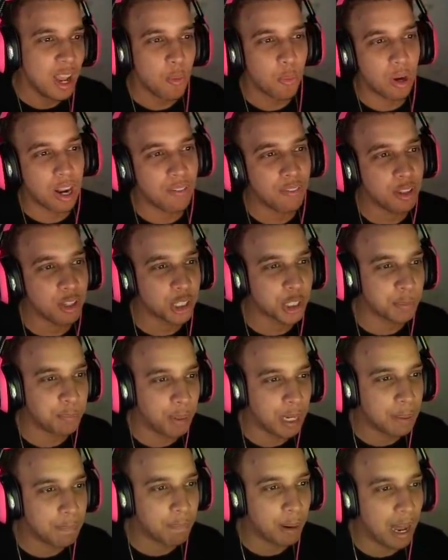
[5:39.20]
Whenever there's
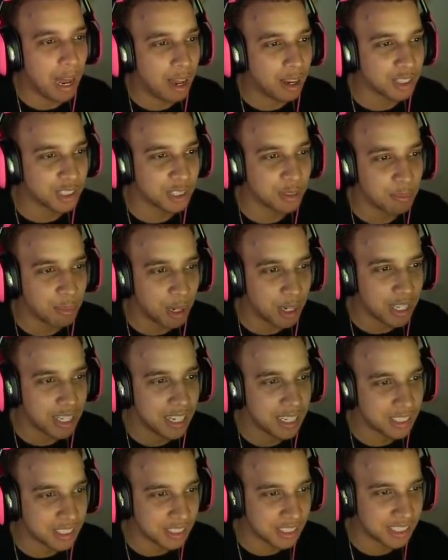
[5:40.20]
big piles of money
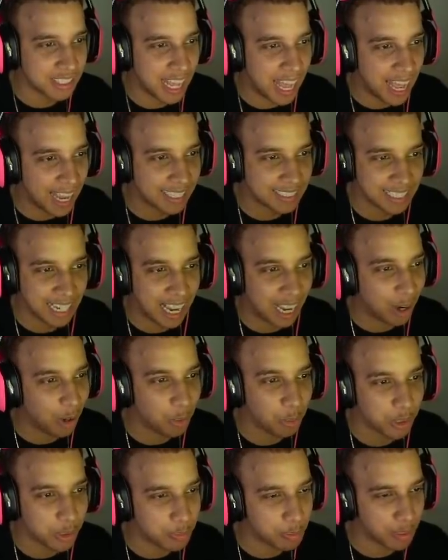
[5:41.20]
and just stacks, I
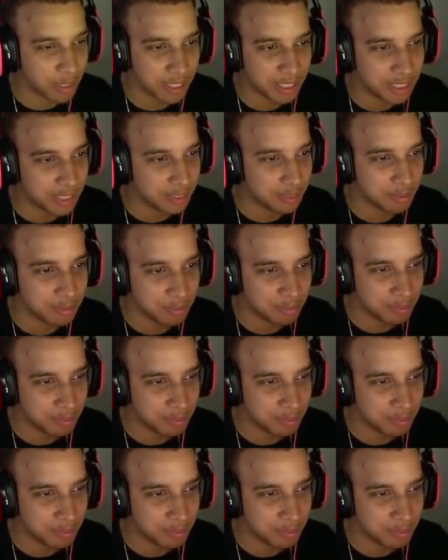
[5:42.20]
always pick it up.